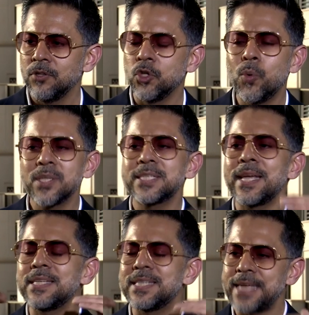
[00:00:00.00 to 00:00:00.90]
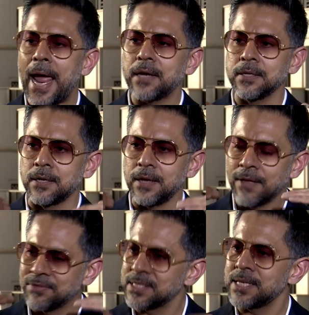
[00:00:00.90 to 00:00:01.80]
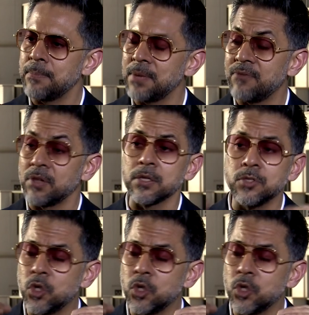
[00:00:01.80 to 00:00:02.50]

you will stay stagnant at the same level,